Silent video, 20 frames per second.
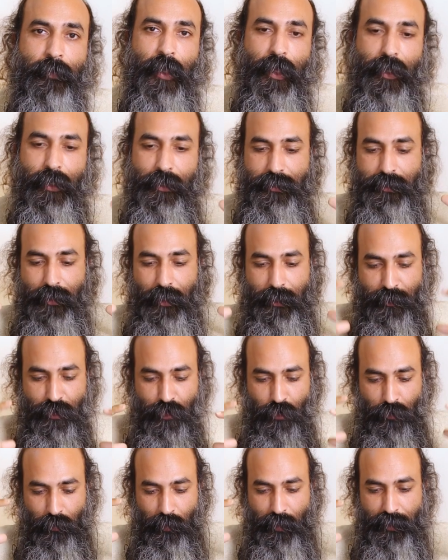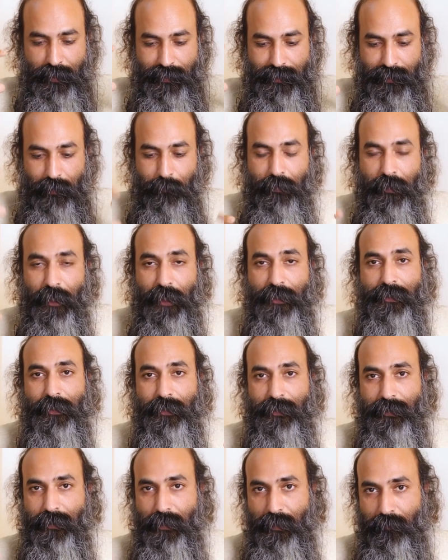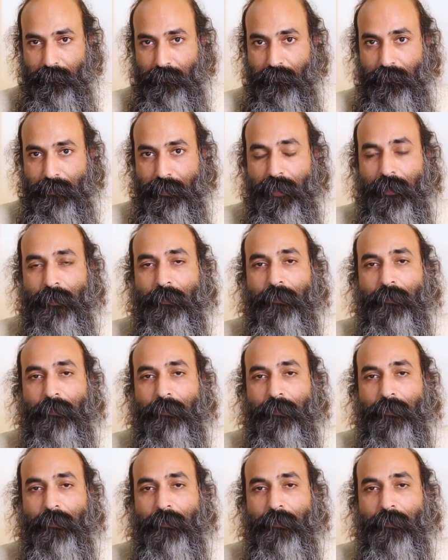It starts to suppress itself.